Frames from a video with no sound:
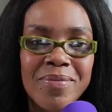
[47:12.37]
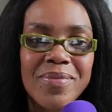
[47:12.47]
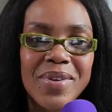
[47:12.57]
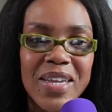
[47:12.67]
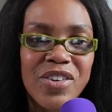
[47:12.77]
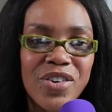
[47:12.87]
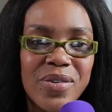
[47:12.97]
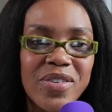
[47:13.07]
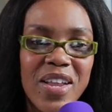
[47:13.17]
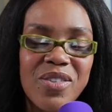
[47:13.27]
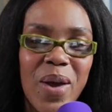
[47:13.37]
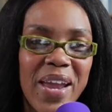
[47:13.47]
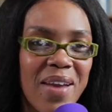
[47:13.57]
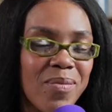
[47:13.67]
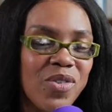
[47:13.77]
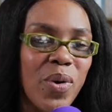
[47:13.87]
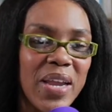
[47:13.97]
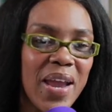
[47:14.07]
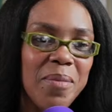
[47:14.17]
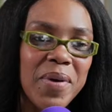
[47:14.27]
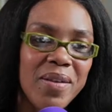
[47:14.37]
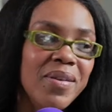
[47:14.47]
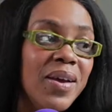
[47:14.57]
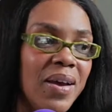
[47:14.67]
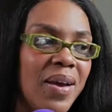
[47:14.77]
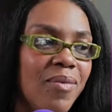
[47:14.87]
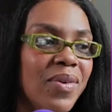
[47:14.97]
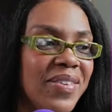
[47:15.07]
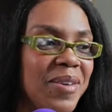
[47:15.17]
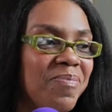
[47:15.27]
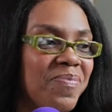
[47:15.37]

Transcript: They do. So that's why I gave them 28, but we'll see.